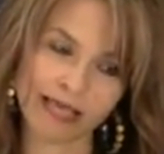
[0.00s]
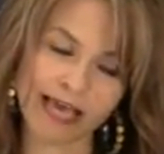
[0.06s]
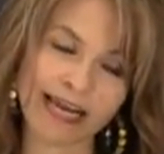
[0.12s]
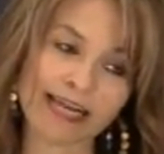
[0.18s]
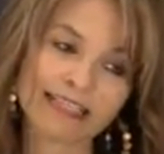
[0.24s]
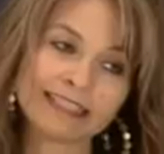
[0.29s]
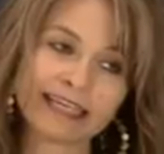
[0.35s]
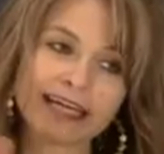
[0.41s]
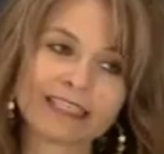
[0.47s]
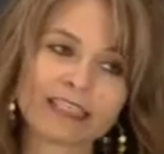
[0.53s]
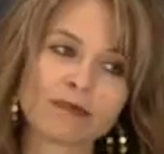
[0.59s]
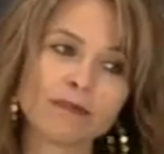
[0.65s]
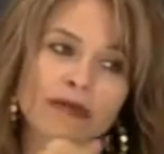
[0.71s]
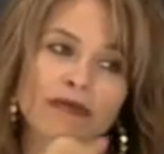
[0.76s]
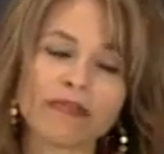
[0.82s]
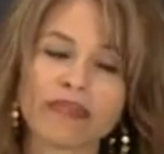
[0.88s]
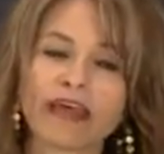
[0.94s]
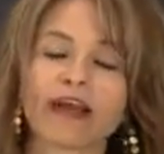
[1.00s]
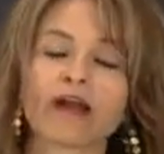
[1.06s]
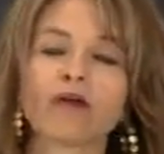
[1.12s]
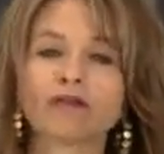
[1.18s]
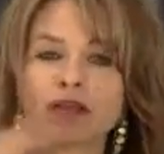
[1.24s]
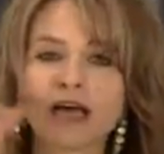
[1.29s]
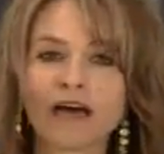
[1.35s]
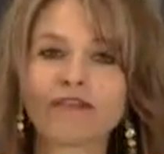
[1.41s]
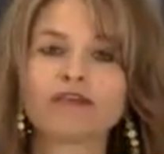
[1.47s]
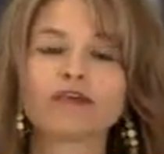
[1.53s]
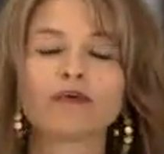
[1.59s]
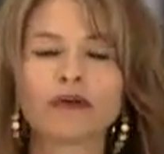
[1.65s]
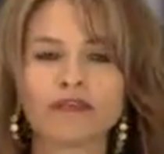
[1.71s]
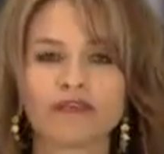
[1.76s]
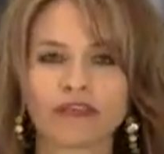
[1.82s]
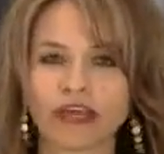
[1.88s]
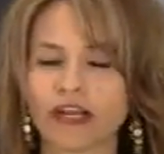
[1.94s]
And it doesn't mean that they don't love you
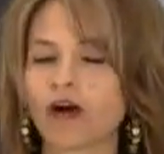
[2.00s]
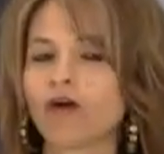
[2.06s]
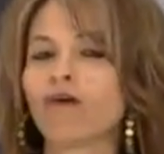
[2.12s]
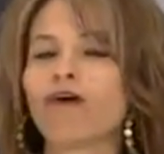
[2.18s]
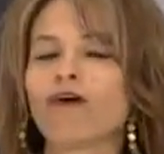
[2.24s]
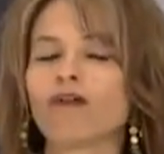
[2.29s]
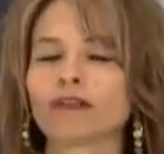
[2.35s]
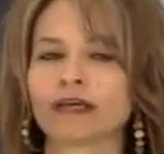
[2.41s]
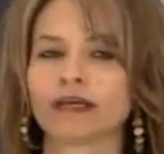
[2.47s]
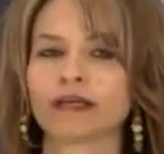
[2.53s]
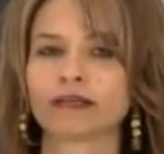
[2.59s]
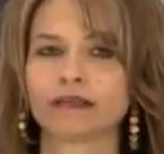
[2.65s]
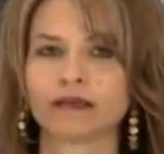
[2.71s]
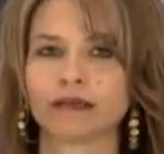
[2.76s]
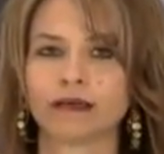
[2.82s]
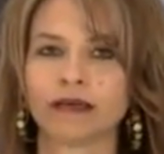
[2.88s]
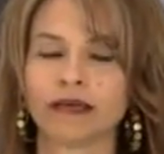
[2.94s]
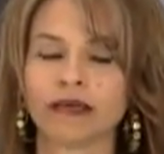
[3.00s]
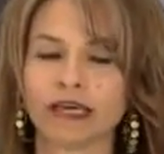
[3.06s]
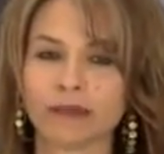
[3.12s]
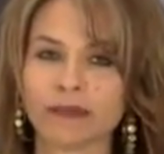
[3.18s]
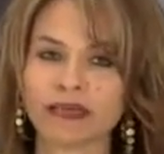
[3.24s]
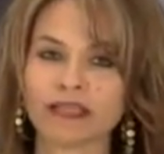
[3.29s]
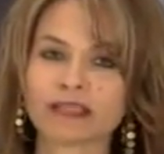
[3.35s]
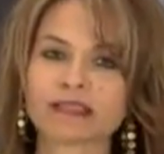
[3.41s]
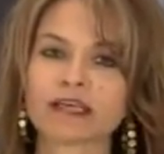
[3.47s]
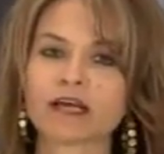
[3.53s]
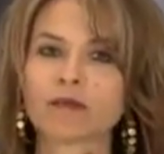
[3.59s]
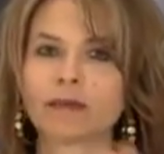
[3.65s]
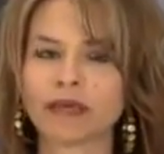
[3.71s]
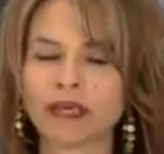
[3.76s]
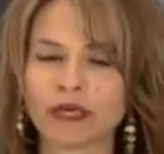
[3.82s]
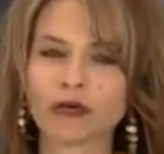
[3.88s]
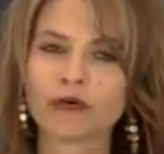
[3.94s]
if they don't hold it. It means they're
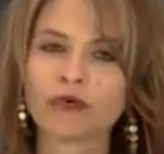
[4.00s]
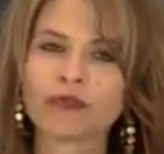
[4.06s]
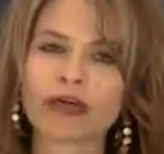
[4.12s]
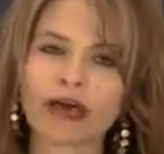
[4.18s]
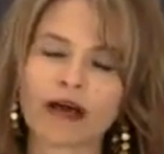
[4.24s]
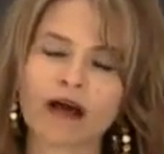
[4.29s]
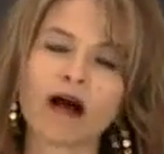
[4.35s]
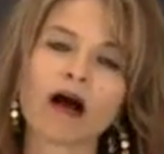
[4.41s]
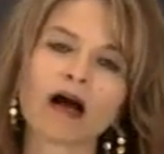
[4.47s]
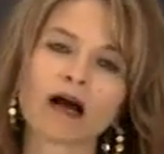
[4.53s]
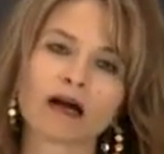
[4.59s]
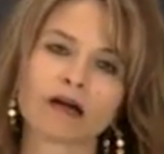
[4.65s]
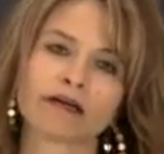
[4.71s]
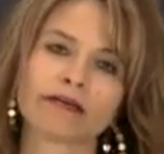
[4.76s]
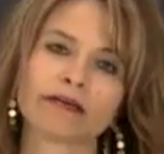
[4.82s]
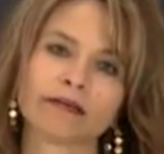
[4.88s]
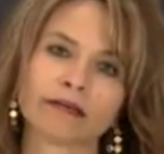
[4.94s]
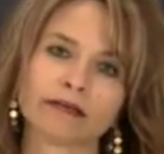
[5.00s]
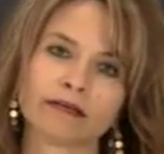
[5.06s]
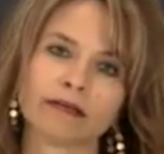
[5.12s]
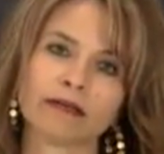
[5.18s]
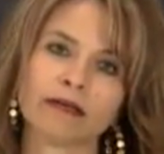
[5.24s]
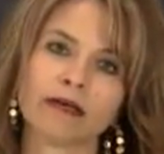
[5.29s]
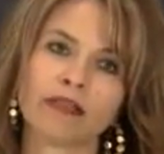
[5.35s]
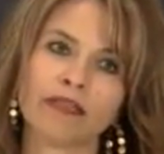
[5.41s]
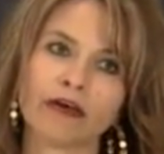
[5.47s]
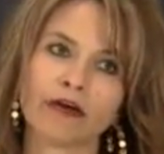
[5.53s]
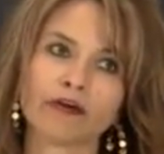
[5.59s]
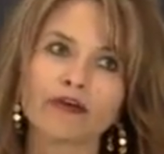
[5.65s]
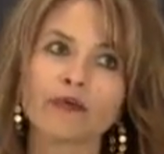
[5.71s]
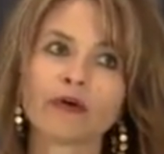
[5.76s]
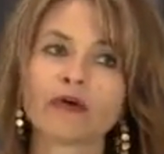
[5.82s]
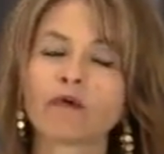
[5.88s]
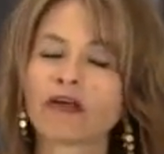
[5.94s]
being who they are. They're
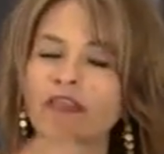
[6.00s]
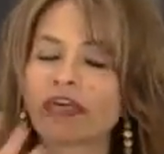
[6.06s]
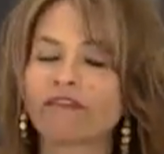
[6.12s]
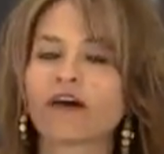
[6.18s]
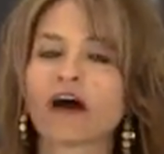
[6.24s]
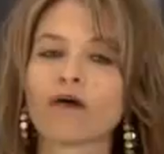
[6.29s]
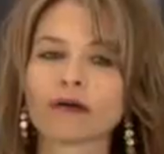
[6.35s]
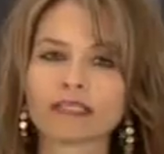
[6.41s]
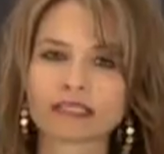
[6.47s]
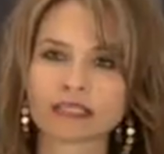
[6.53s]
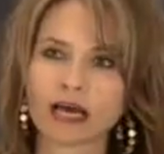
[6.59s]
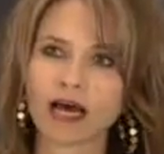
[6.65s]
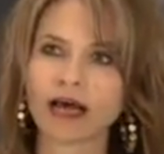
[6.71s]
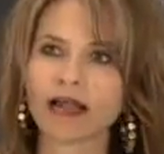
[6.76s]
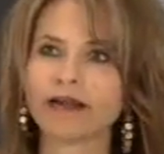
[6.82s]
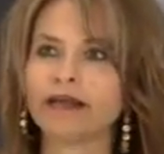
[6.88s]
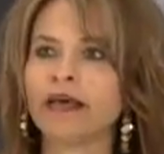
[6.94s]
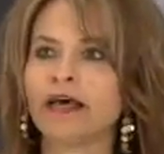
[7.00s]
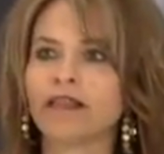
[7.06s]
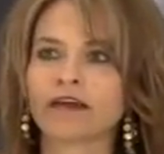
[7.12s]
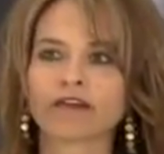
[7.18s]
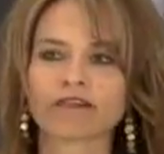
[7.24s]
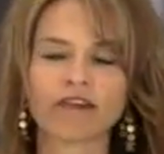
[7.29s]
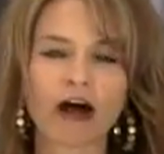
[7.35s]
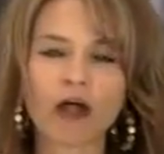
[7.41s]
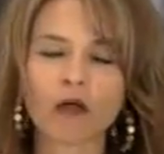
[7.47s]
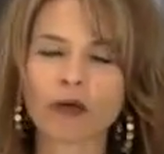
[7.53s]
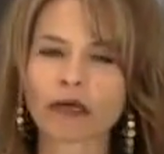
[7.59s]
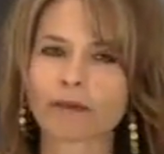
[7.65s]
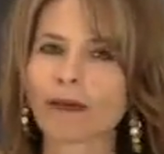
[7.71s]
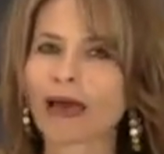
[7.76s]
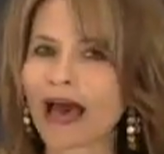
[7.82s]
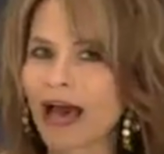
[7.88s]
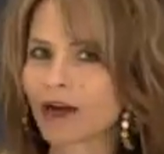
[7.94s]
doing what they've always done. They're following
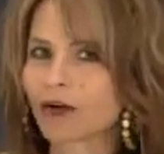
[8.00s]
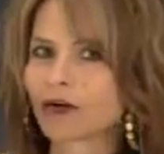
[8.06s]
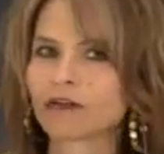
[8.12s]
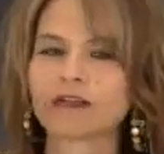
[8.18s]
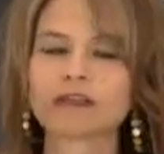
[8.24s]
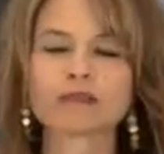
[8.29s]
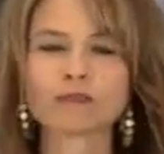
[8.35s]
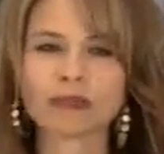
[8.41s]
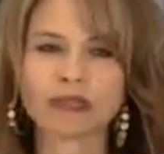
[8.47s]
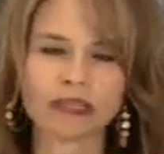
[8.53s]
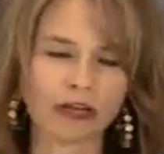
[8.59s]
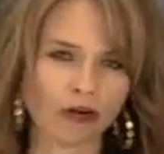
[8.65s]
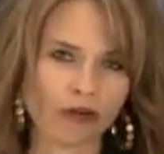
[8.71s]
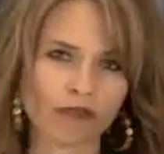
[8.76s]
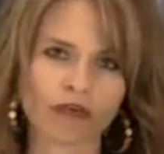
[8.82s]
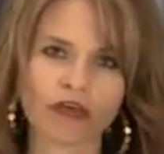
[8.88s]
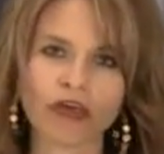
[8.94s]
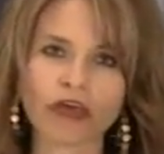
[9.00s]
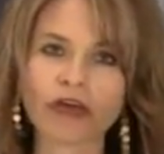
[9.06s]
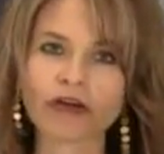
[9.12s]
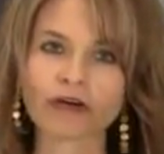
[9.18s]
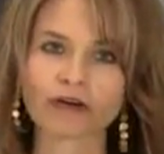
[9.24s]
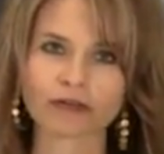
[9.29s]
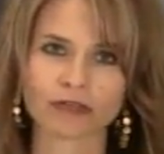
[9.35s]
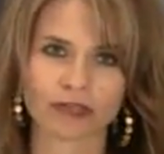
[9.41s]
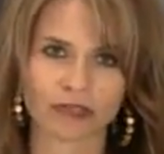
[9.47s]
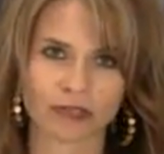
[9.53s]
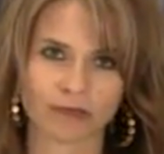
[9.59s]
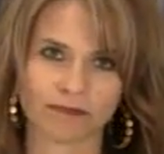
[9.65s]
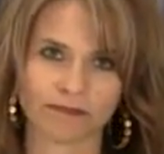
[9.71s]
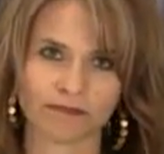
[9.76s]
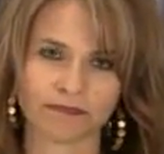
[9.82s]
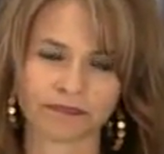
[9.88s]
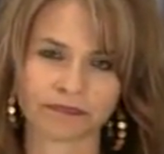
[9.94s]
a pattern that's been there for years,
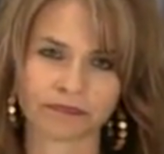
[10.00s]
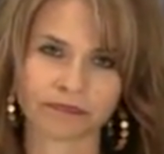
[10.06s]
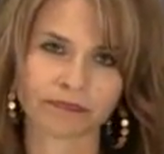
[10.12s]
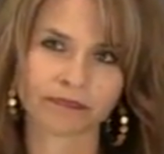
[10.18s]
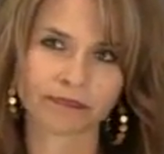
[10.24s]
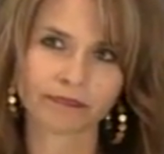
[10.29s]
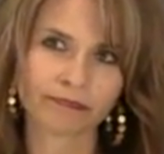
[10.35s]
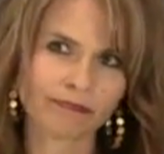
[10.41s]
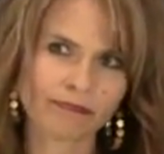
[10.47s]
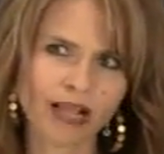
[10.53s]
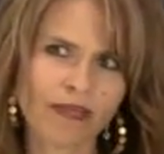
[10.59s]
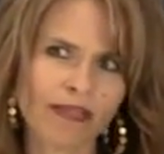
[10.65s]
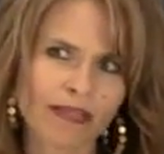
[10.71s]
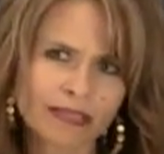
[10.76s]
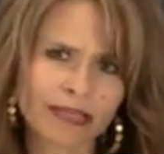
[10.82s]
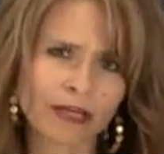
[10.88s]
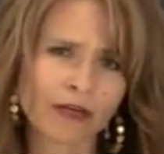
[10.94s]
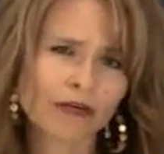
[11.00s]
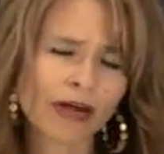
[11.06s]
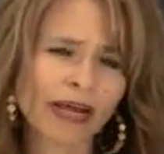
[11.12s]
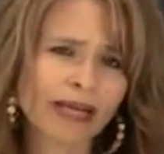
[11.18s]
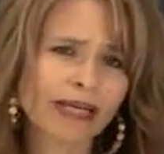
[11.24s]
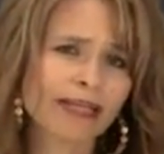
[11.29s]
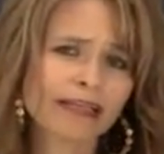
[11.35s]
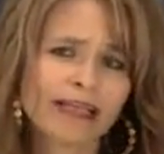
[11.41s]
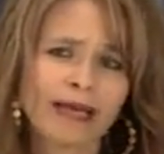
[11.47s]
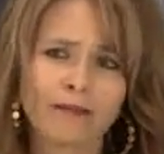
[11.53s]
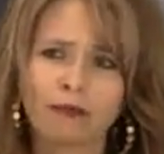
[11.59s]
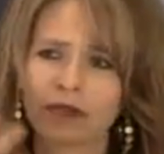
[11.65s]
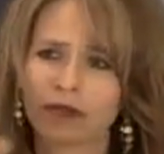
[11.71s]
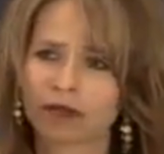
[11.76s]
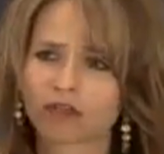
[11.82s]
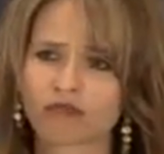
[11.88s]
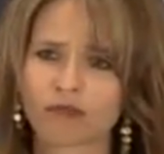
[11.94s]
that's ingrained in them,
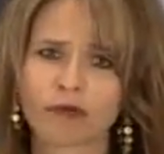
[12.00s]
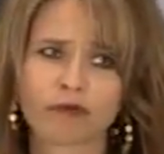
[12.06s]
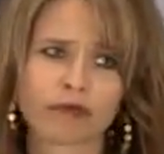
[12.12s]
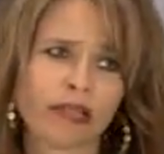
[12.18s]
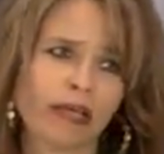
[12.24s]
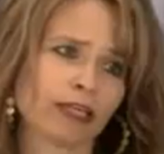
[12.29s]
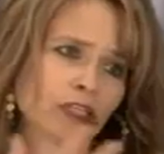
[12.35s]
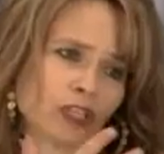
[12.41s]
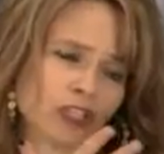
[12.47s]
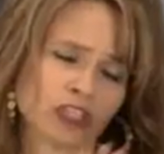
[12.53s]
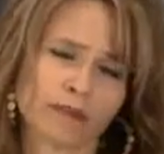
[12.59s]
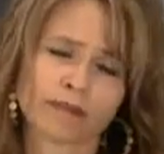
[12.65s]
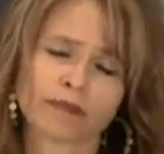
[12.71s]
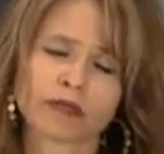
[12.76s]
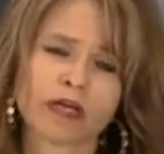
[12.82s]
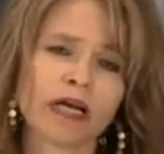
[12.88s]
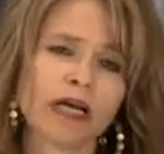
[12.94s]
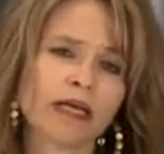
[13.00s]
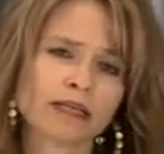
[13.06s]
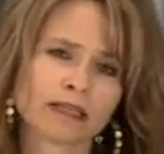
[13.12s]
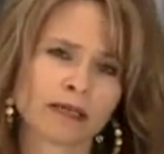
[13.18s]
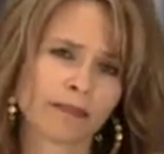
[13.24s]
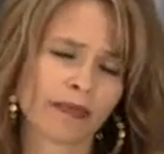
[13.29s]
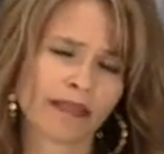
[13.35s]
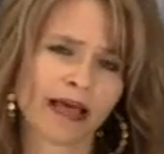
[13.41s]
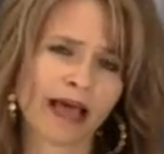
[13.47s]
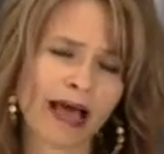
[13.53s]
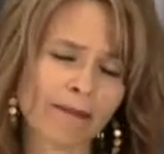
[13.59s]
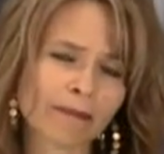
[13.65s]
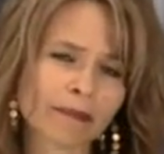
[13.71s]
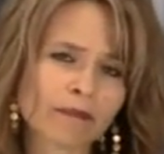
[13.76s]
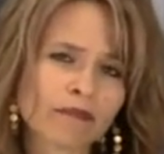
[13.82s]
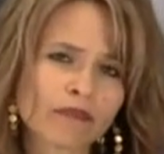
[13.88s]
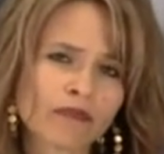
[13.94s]
whether it's from your relationship or something that
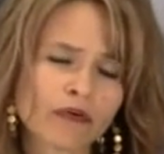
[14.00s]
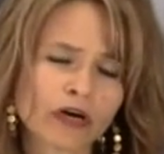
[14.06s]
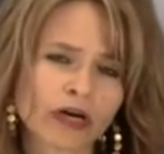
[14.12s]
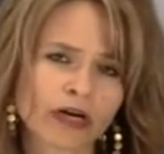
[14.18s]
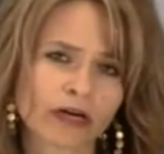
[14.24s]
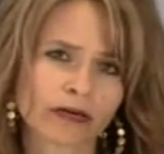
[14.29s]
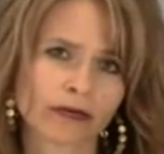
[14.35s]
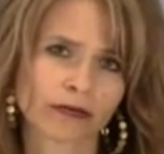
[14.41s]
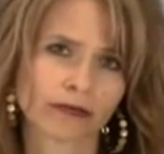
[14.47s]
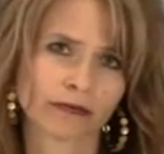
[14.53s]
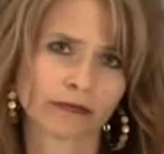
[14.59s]
happened before.